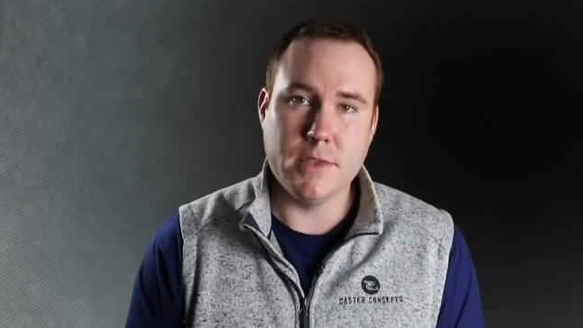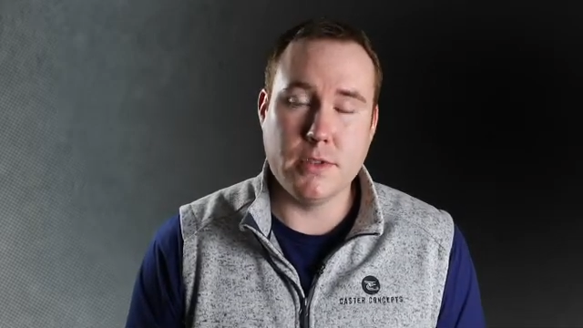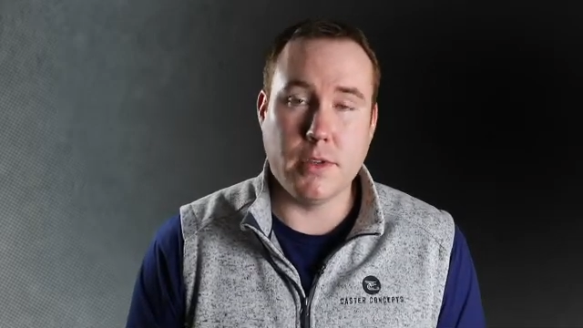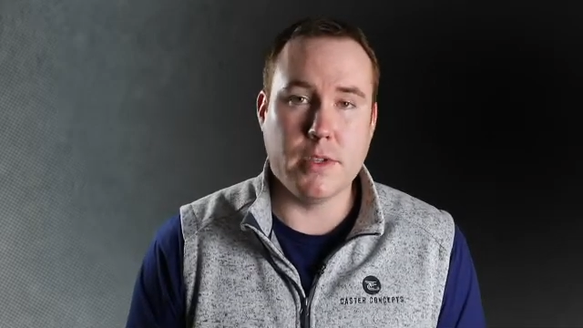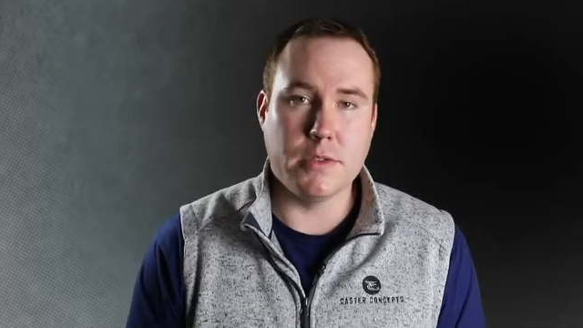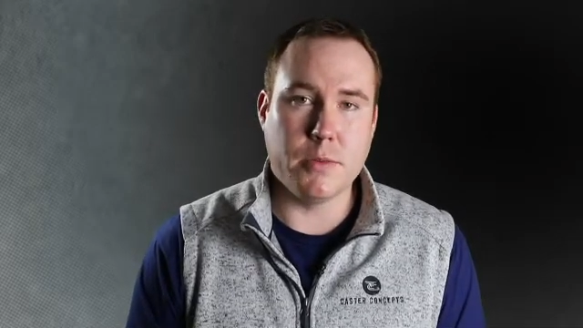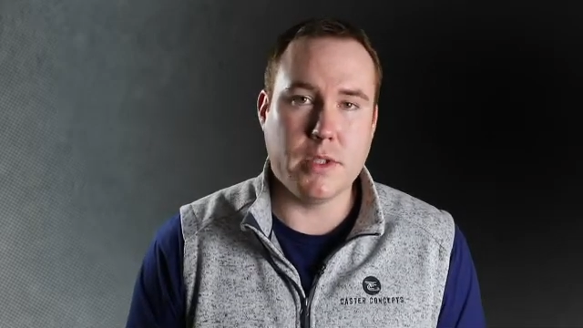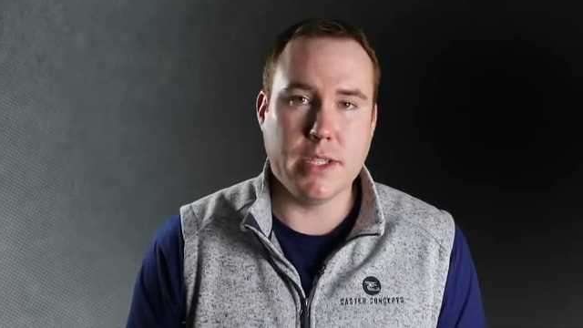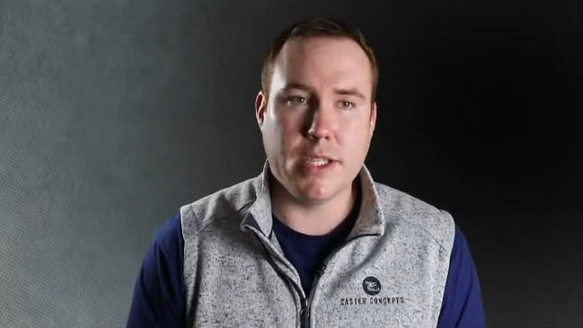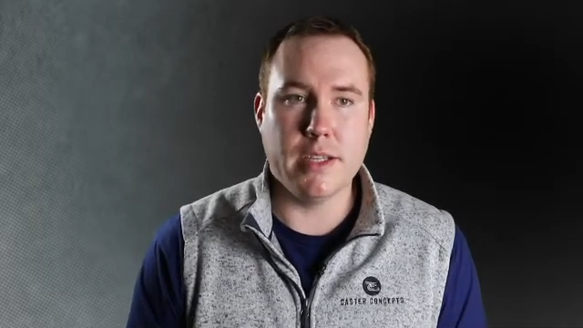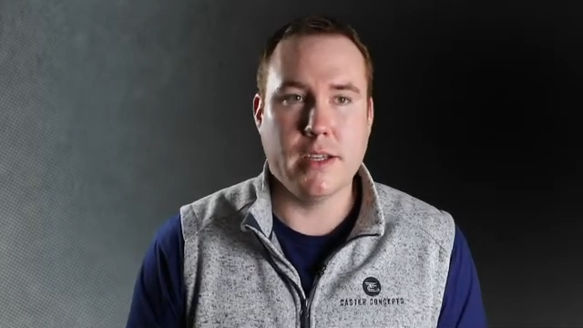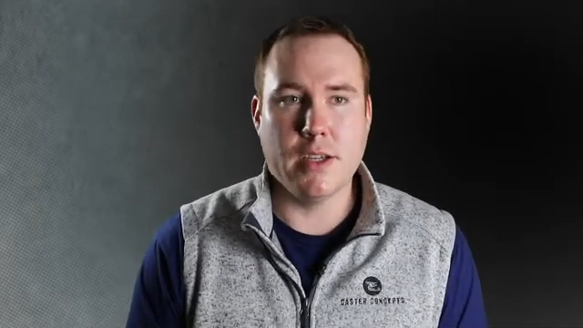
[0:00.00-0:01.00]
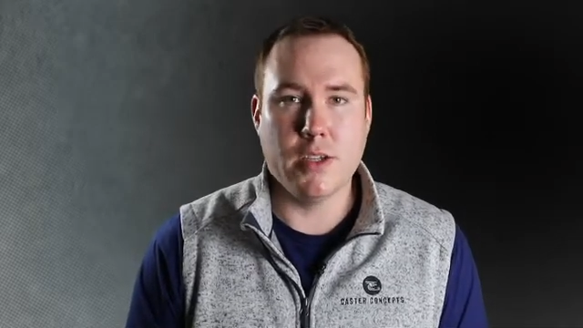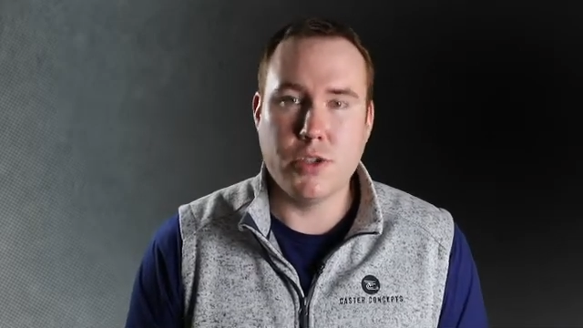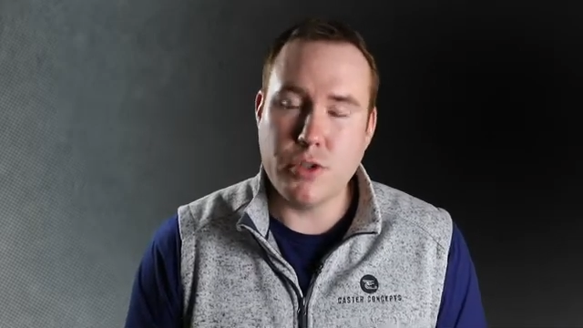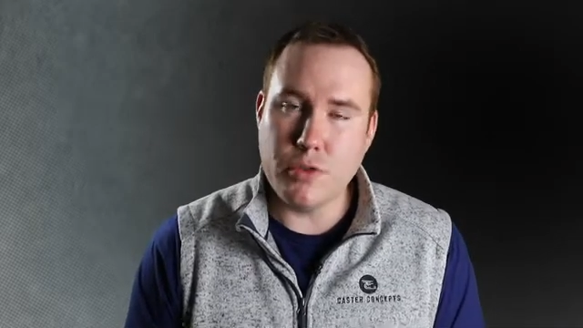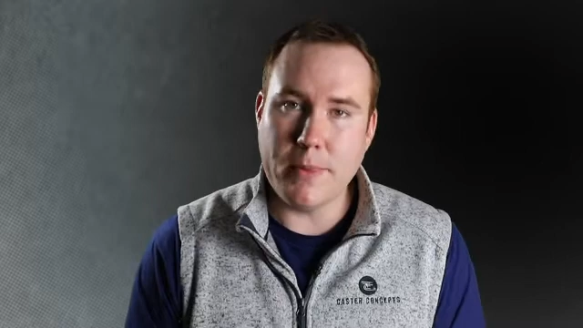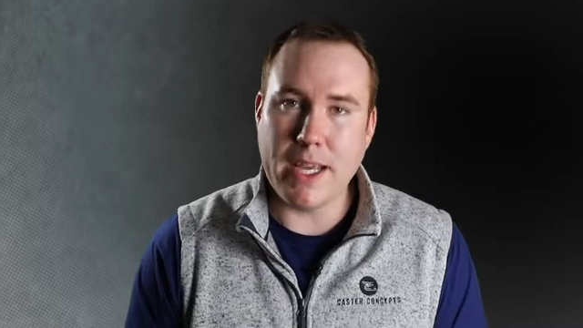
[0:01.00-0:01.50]
So there's really
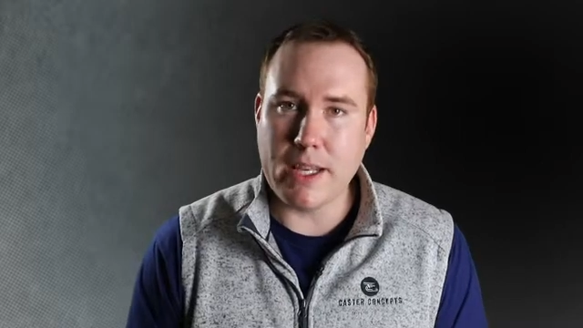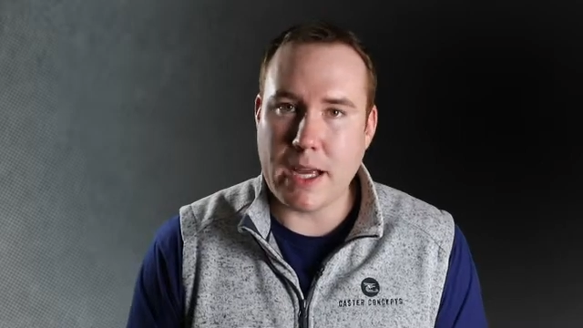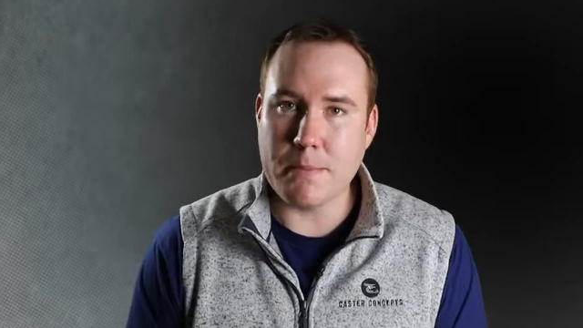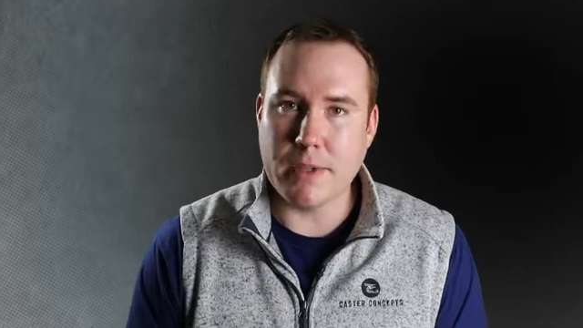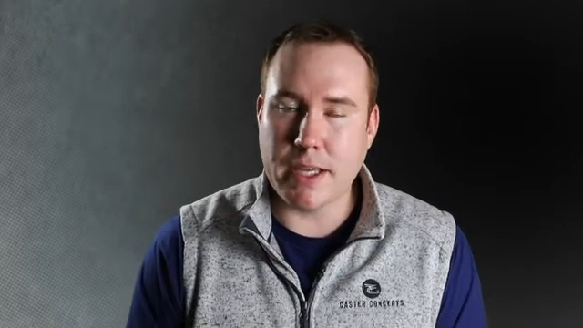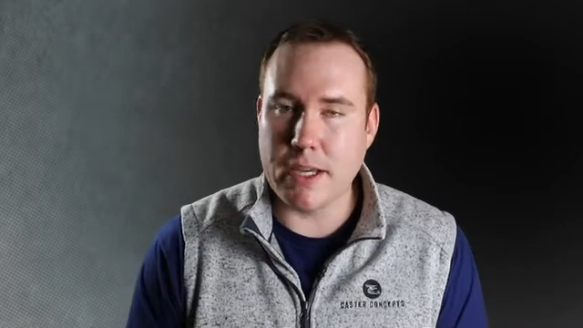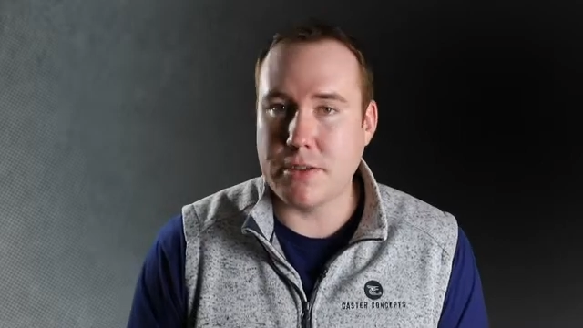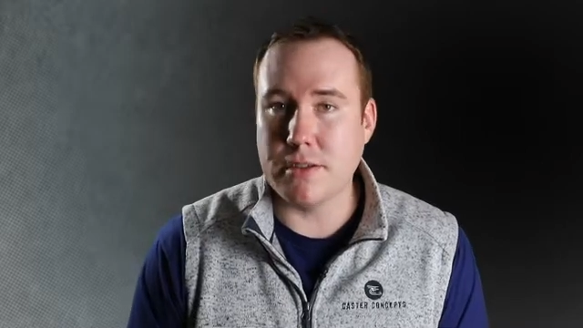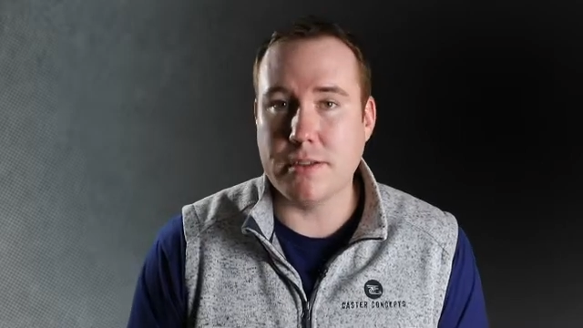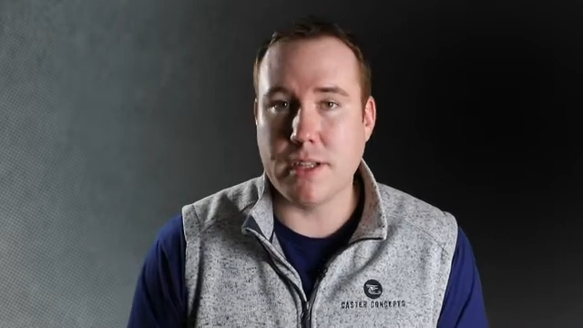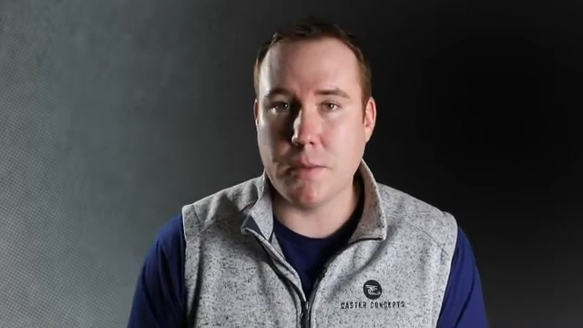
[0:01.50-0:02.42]
two main applications